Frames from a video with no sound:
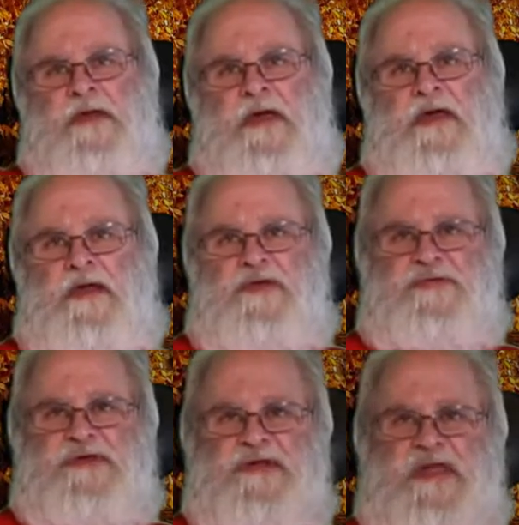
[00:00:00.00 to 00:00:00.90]
and I'll
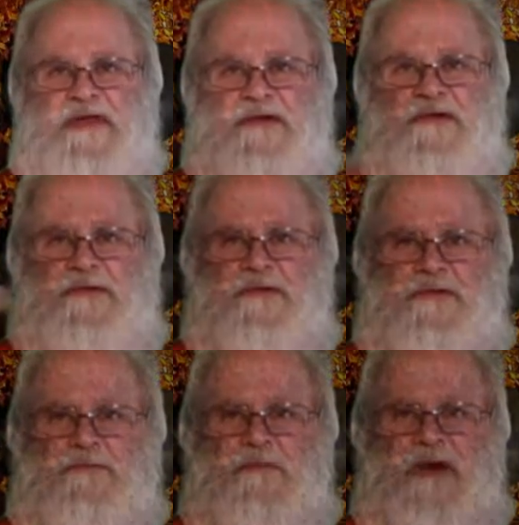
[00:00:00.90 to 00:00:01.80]
see you later.
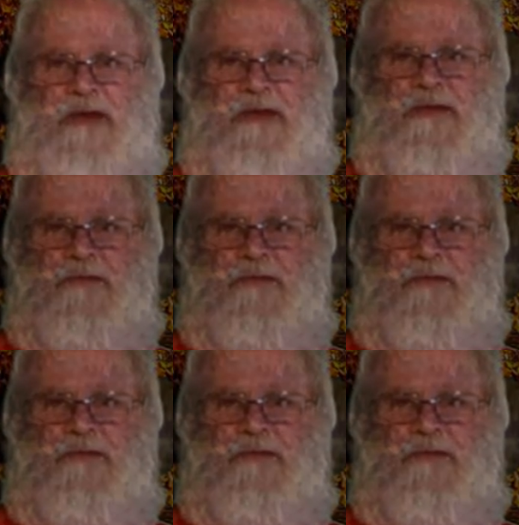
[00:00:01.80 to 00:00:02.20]
Bye.